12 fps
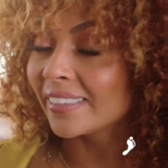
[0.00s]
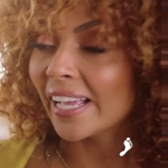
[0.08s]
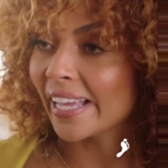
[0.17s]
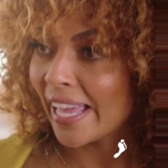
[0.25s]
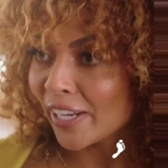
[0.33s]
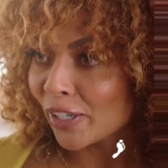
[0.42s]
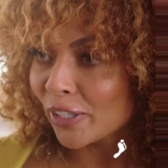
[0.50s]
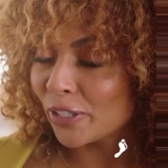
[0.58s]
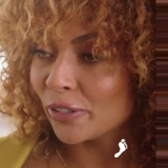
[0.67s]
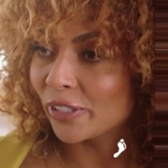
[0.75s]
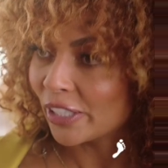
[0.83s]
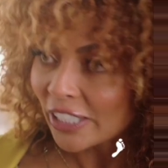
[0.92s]
like, hey girl,
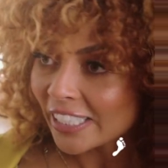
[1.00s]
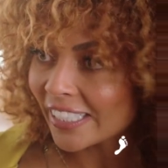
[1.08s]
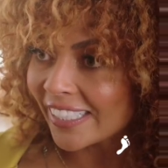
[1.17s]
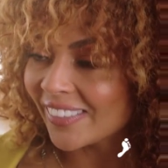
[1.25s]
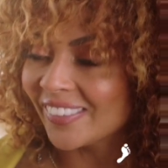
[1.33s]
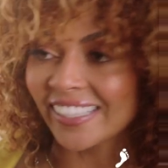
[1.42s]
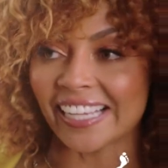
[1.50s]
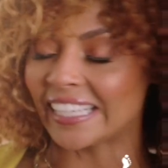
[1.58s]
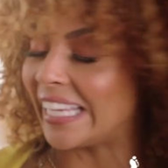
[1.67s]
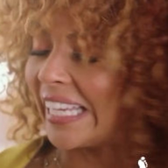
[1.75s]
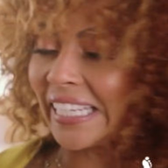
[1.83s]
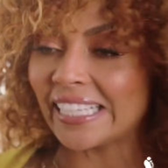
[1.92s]
you good? Like
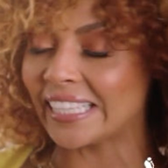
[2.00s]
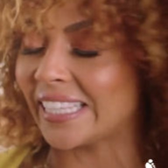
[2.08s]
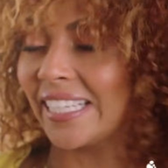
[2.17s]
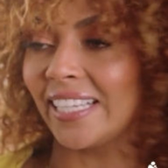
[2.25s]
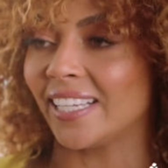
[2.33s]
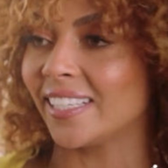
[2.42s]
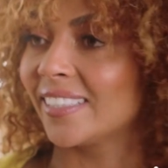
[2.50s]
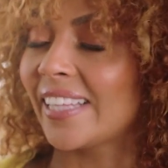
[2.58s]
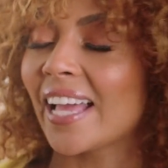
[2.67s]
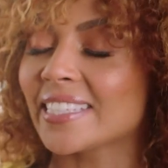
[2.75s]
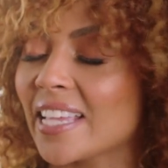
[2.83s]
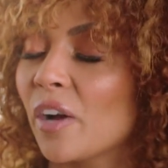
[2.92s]
anything,
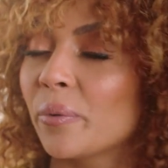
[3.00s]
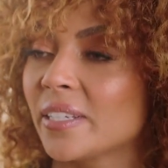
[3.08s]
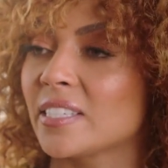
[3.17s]
that's how we